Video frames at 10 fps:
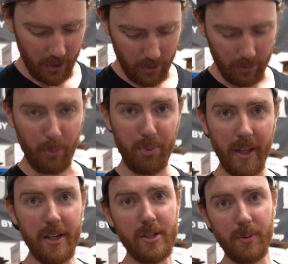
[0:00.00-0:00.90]
your
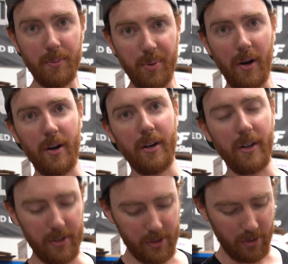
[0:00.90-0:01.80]
replacement part
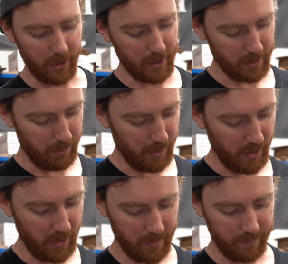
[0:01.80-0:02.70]
is going to
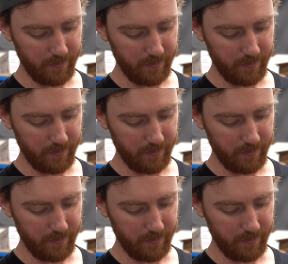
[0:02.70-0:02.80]
be